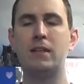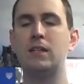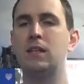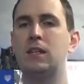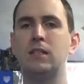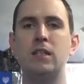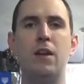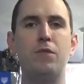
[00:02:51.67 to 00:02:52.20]
and it
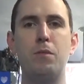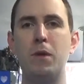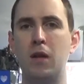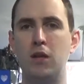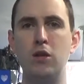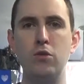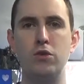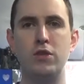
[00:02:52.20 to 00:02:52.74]
doesn't have to be a
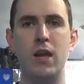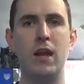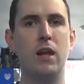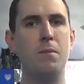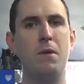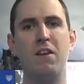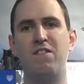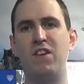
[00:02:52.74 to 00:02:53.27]
huge set, it
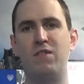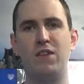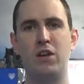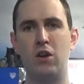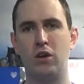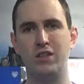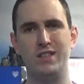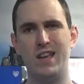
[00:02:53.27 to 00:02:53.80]
could be a 50
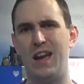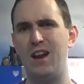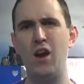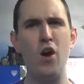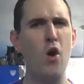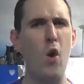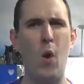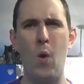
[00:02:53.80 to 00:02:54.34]
card set,
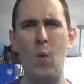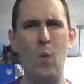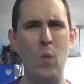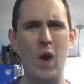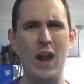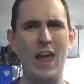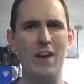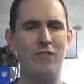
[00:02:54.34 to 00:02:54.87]

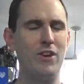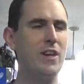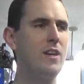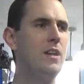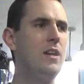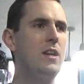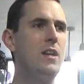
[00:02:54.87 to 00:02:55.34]
whatever.